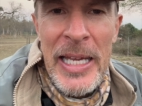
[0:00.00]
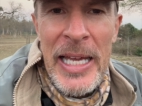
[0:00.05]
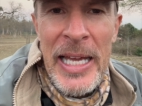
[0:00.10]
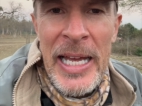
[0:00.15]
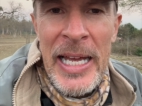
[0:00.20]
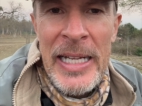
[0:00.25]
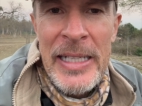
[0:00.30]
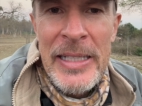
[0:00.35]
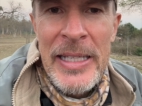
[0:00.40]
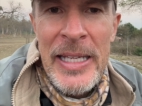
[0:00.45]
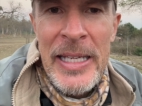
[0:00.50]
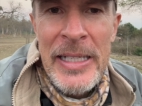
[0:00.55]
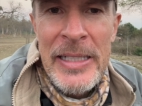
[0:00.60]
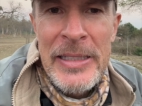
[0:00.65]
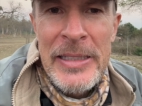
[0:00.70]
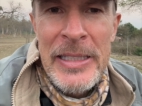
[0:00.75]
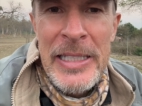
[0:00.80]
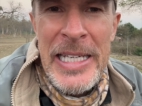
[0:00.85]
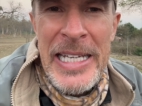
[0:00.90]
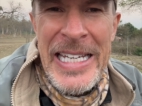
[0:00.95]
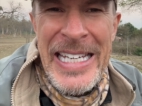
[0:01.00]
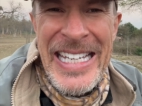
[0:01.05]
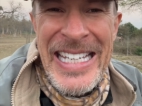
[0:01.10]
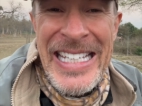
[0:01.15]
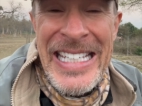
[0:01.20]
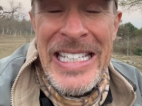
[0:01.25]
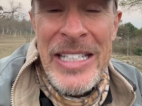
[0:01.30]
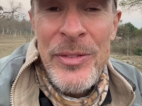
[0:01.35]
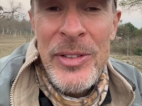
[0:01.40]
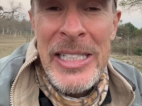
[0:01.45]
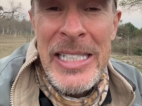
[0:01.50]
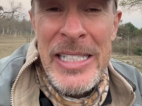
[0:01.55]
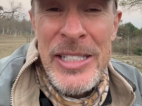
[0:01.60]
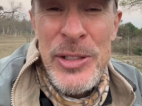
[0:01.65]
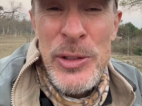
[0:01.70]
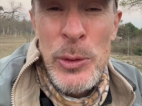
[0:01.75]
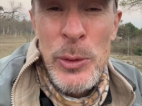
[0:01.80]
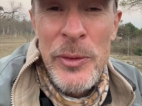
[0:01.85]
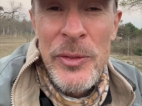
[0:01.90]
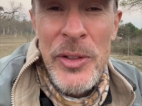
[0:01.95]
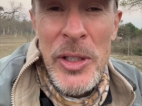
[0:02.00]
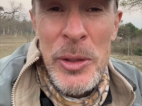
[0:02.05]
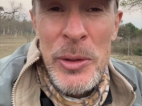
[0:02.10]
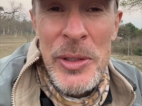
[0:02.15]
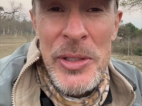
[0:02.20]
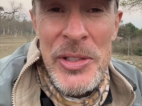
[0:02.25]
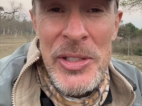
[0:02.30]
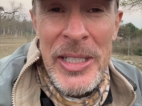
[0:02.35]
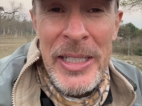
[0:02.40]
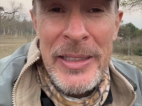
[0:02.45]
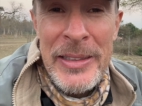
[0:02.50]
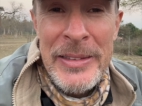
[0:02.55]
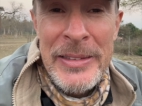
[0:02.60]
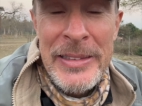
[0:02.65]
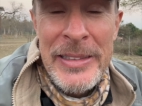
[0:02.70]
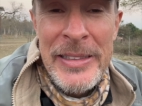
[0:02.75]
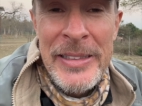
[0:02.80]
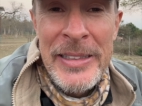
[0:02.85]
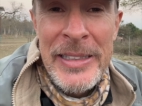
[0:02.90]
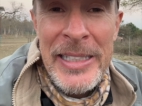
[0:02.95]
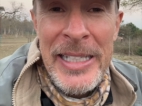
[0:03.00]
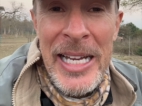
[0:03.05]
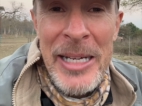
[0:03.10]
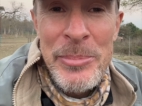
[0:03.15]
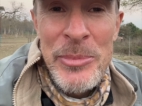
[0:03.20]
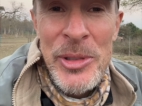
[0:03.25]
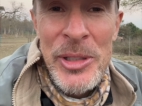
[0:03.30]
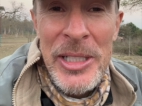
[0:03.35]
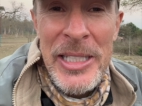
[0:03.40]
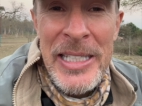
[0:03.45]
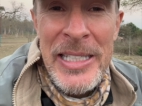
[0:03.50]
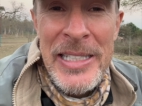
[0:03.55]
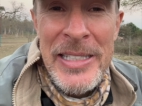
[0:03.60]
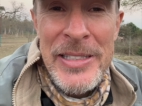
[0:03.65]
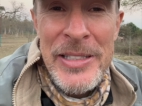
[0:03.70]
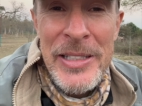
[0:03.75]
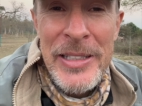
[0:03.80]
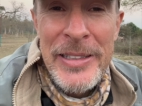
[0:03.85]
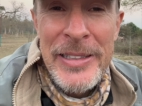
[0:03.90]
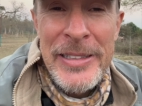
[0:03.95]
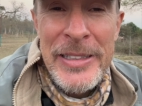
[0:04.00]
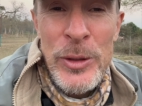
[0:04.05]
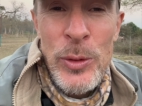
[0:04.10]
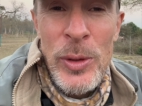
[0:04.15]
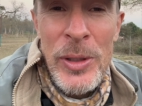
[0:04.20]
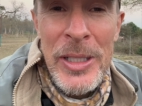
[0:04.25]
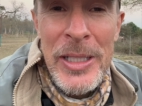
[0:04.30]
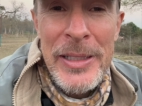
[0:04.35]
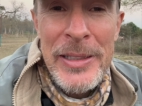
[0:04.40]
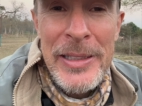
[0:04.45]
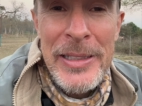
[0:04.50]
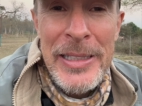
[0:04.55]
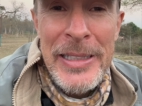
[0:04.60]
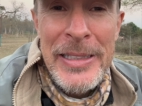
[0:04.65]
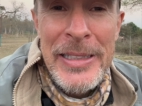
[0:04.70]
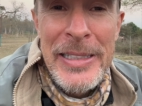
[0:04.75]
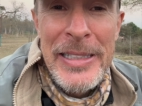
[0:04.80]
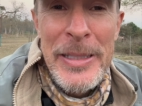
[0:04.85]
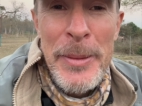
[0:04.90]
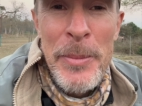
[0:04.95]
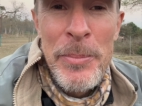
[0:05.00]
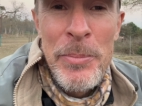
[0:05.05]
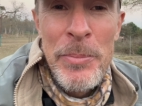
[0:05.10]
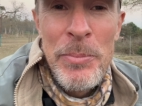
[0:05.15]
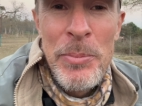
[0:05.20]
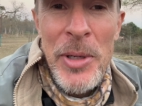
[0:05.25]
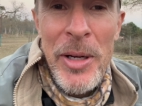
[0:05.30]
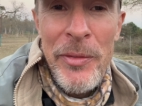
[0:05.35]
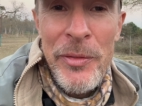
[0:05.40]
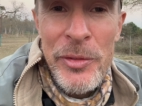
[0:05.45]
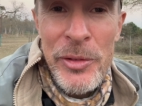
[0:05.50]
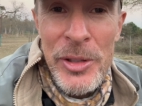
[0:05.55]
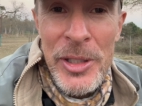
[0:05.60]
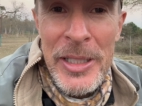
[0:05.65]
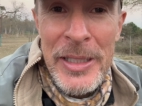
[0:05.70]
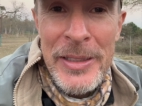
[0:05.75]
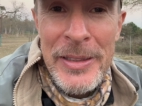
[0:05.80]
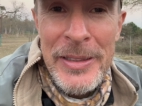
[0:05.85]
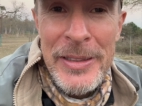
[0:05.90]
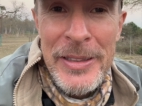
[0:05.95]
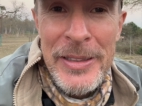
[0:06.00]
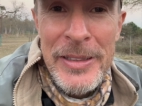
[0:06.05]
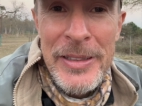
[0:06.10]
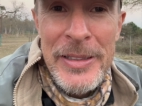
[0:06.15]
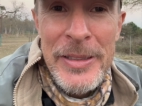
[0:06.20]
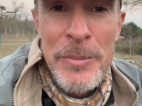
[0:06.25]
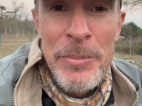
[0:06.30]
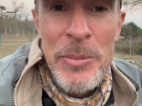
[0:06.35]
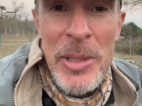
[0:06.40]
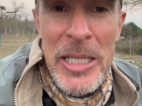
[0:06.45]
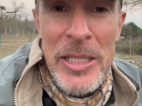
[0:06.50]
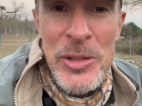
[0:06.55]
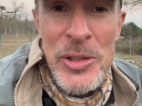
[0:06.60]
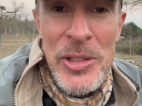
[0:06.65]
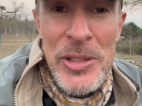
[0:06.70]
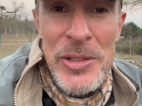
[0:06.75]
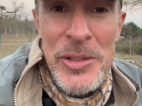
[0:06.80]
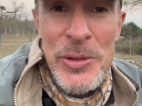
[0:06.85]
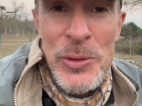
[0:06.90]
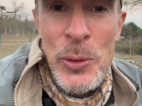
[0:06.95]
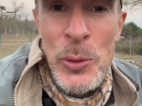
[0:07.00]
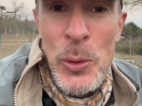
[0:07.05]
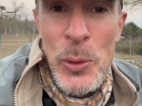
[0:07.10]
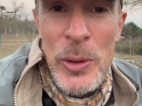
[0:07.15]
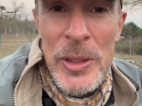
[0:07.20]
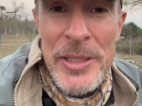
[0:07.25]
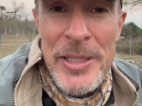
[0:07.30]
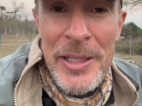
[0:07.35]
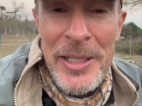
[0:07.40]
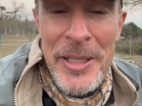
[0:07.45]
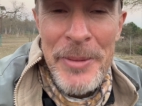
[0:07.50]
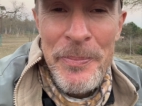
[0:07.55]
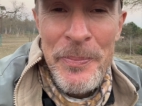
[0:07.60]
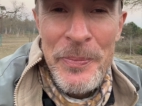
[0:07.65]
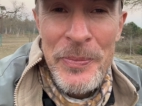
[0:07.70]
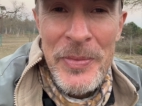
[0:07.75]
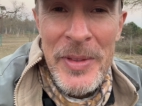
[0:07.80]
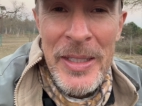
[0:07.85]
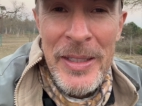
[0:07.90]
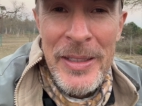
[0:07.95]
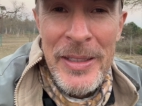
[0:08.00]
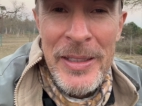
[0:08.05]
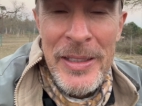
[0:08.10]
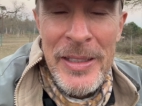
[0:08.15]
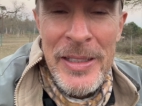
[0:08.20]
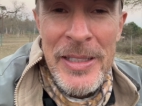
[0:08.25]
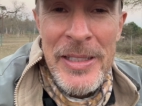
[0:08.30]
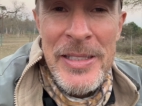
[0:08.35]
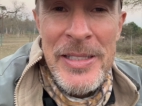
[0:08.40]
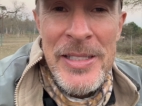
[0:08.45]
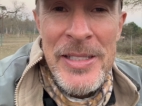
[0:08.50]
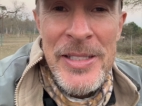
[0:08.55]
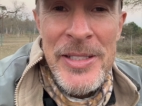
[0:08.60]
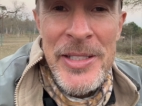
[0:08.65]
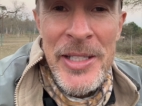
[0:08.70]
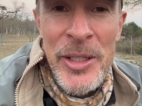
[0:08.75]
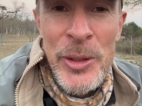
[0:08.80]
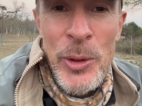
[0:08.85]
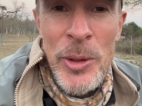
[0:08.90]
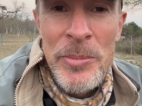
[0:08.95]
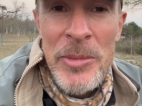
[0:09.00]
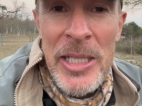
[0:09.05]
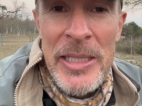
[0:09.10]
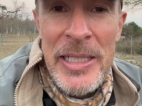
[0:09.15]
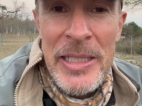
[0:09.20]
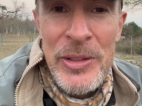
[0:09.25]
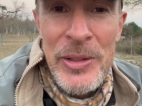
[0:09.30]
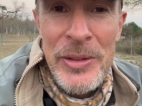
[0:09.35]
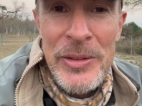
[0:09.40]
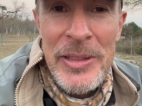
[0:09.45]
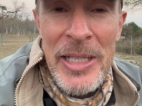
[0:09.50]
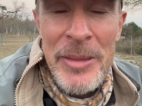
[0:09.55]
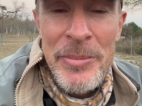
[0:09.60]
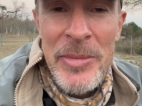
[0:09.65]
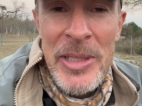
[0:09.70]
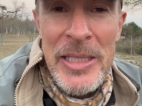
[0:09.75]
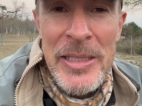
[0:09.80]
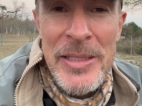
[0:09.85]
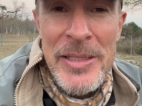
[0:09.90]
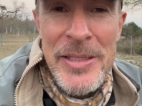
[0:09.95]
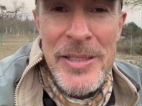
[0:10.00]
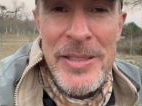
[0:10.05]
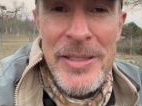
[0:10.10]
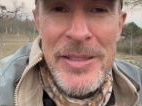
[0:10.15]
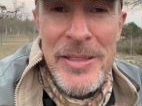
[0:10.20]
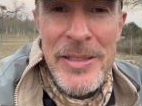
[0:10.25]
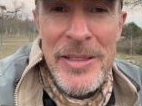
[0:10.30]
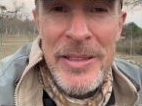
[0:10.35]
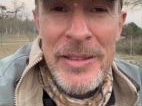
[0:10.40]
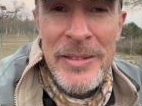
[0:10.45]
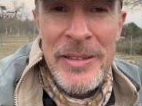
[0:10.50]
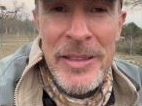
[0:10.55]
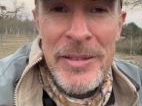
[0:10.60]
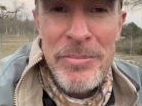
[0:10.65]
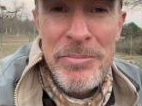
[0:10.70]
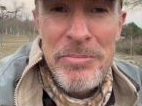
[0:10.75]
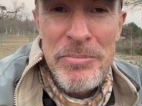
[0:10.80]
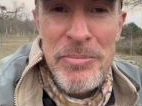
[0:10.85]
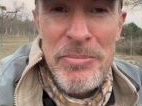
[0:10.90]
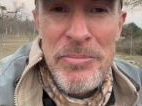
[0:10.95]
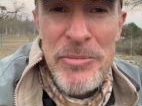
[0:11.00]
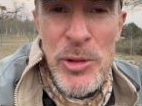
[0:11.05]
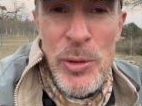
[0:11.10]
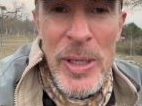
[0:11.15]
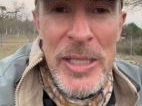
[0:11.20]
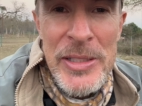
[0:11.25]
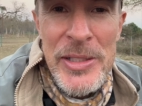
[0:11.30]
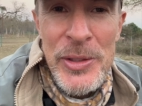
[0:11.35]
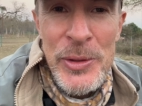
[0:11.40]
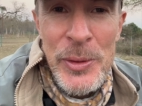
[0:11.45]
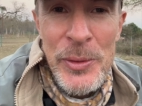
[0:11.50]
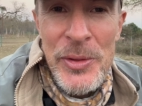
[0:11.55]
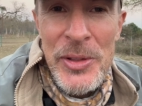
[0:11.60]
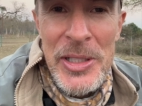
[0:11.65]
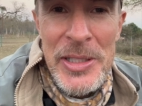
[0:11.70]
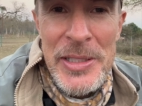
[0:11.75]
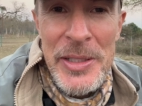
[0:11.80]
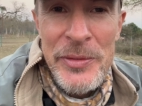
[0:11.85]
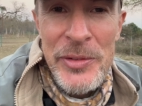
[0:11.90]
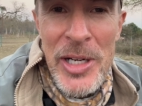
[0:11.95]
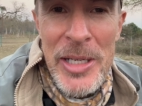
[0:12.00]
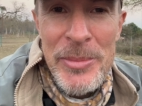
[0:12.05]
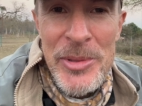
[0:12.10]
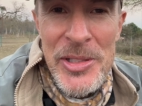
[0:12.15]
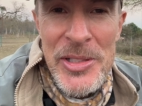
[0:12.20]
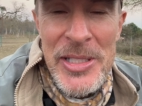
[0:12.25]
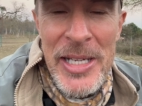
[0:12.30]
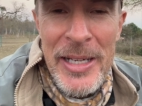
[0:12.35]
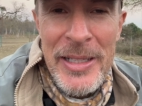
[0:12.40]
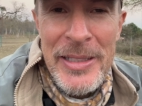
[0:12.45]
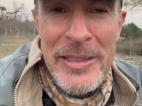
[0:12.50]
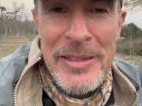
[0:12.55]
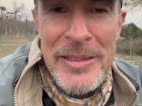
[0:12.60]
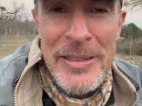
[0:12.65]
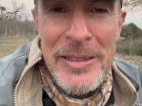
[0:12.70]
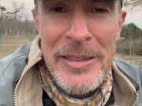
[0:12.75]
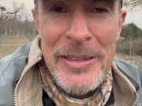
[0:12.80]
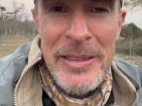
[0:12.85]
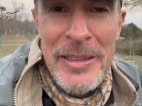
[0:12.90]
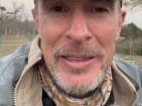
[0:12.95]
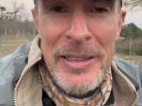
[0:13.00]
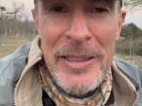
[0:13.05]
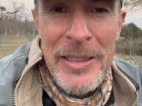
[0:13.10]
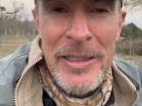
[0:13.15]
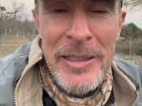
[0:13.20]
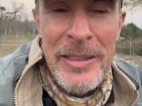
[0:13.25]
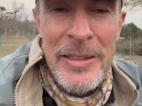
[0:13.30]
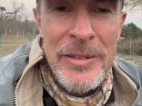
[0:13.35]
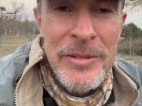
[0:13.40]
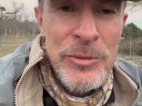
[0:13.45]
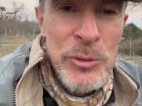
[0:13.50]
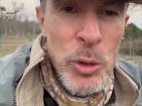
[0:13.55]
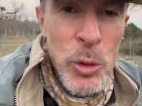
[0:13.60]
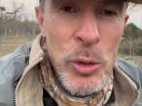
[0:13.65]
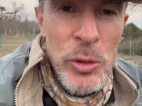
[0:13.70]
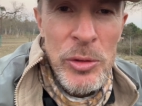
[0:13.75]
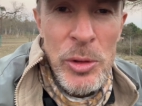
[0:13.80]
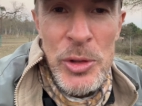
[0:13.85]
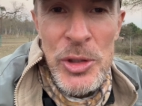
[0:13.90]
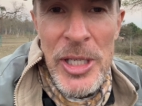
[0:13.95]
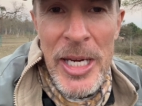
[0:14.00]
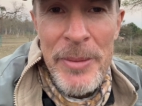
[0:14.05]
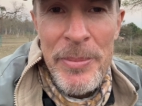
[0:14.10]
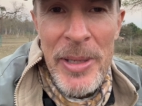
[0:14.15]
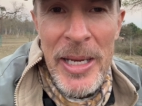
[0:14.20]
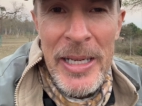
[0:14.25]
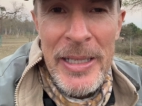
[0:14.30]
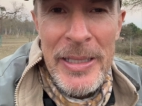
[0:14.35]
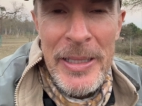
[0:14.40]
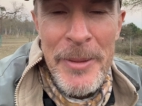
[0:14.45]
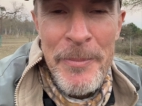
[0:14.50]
and then even as you're focusing, the camera is quietly buffering pictures all the time. So on my Nikon, that means 20 or 30 frames a second, RAW or JPEG,